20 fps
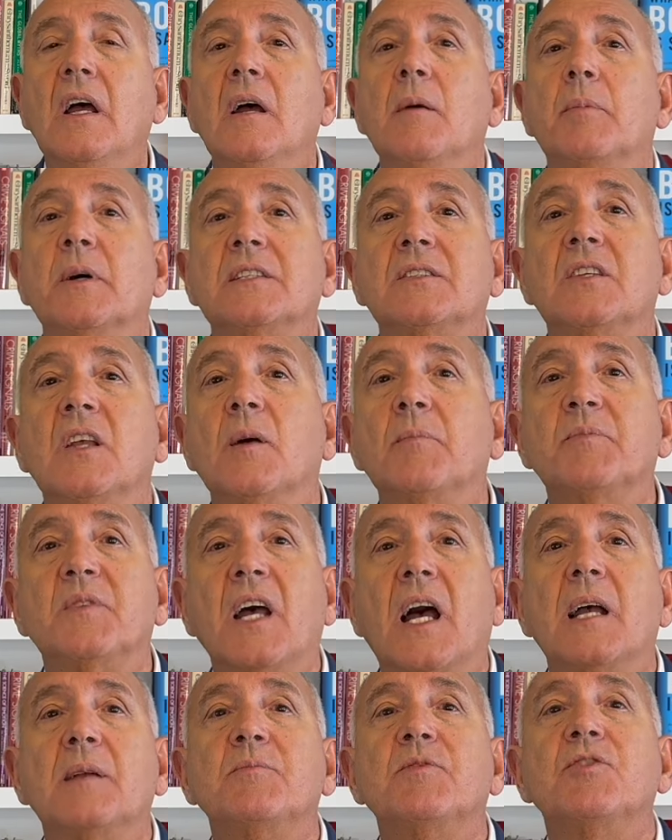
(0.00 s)
but
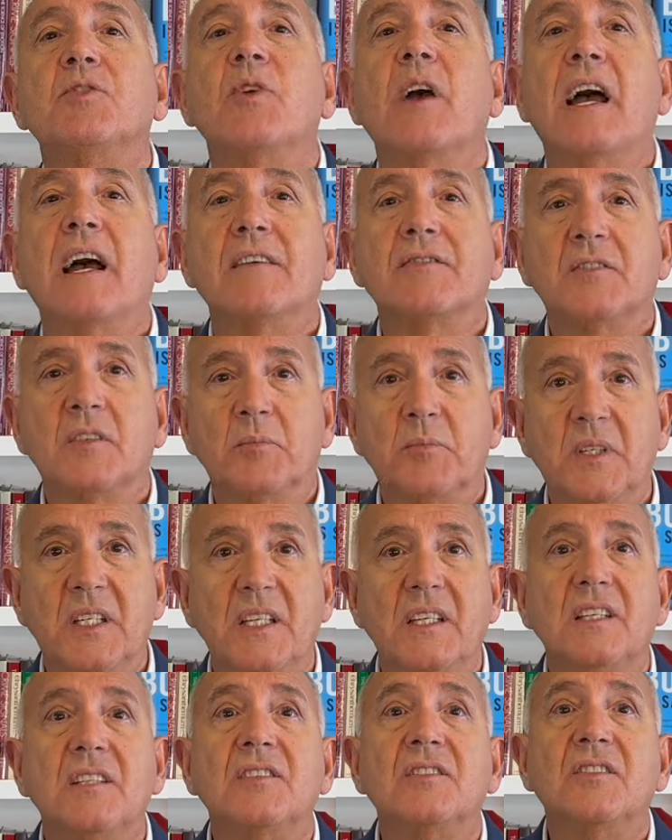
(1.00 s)
sometimes you have to
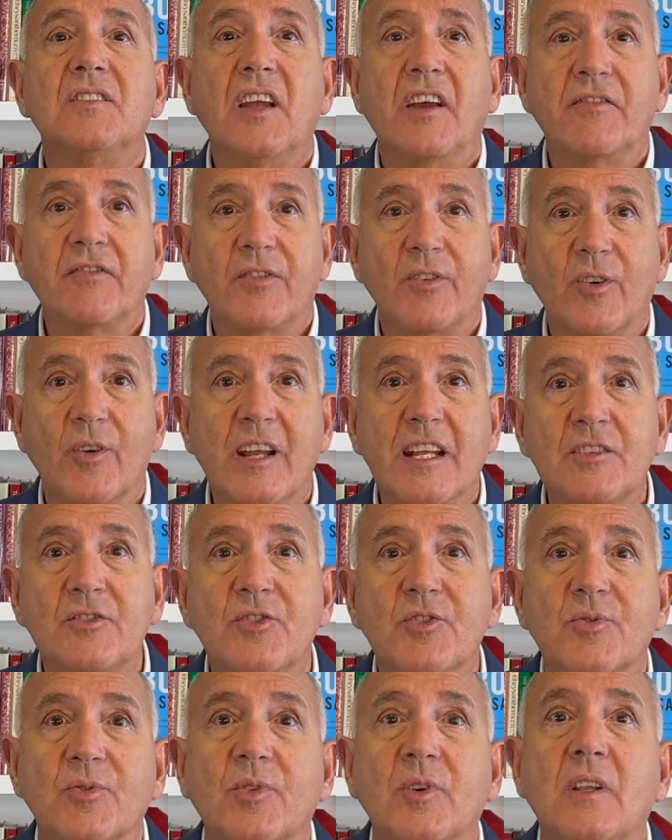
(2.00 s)
be
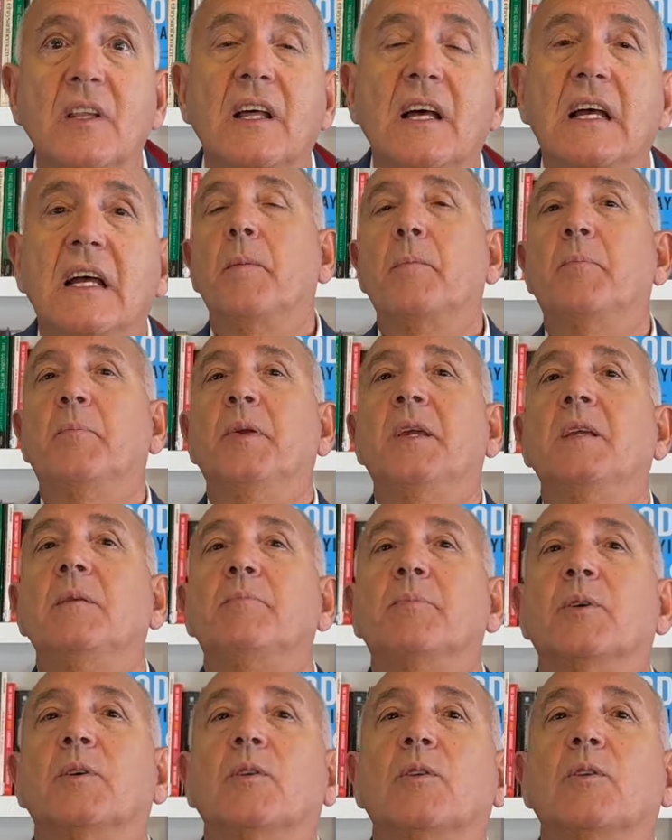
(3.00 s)
deferential. People